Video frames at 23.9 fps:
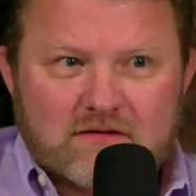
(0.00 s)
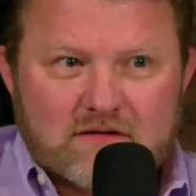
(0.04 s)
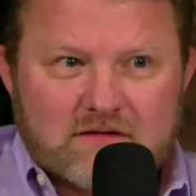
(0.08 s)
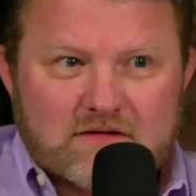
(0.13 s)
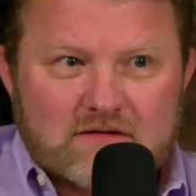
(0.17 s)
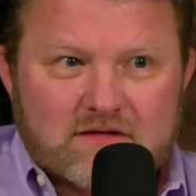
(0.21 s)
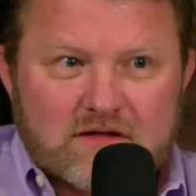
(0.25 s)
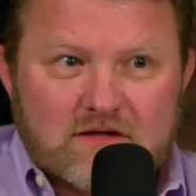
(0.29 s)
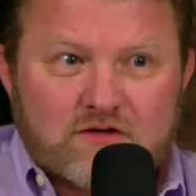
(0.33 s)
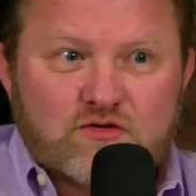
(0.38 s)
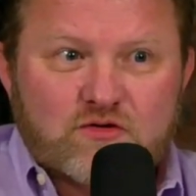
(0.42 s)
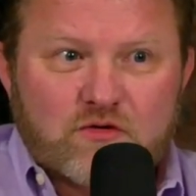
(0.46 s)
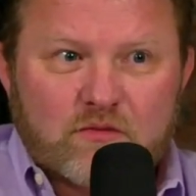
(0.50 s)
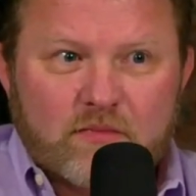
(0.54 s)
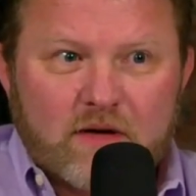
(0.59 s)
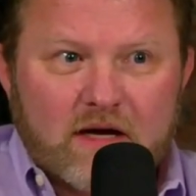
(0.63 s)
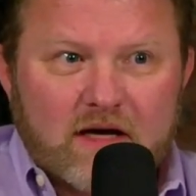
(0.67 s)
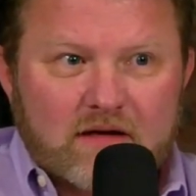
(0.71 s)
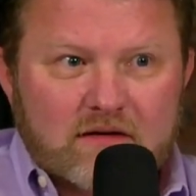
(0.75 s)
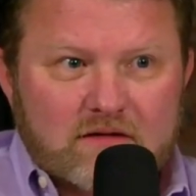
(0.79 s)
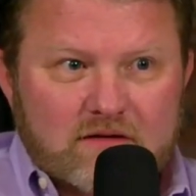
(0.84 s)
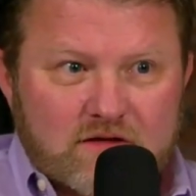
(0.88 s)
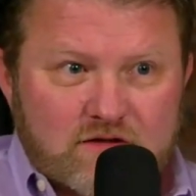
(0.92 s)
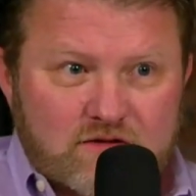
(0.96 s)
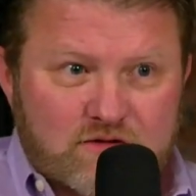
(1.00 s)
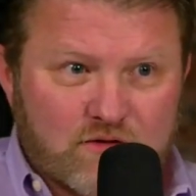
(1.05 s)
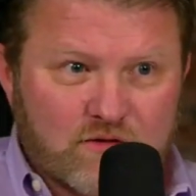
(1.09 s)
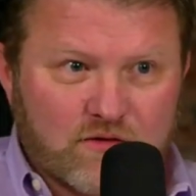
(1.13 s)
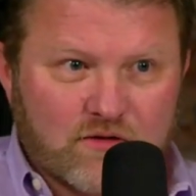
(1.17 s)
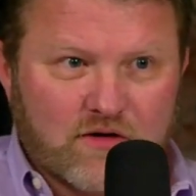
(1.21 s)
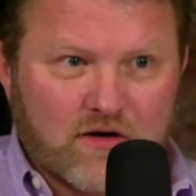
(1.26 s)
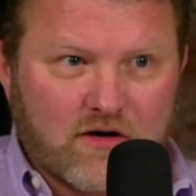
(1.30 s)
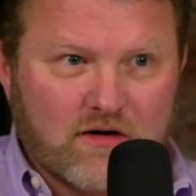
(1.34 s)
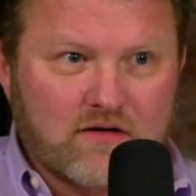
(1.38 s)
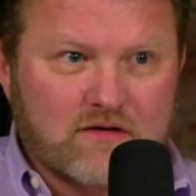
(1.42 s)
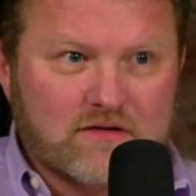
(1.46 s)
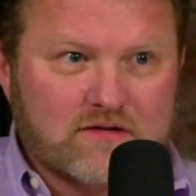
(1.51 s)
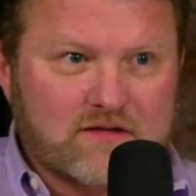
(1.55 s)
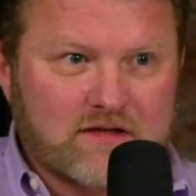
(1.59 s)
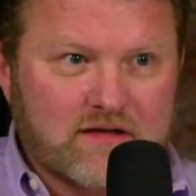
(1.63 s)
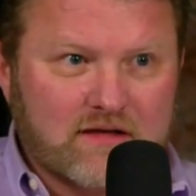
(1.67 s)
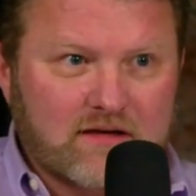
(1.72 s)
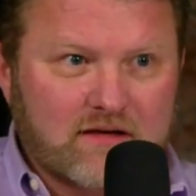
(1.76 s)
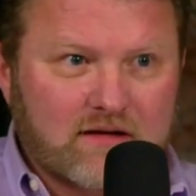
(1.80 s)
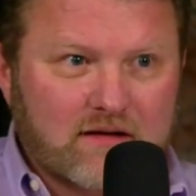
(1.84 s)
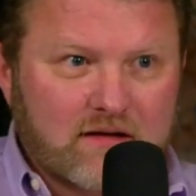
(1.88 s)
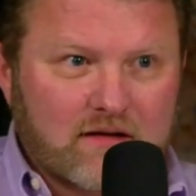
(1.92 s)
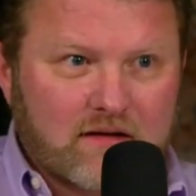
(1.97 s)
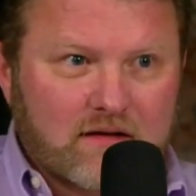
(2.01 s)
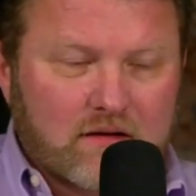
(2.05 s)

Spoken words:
this central bank digital currency.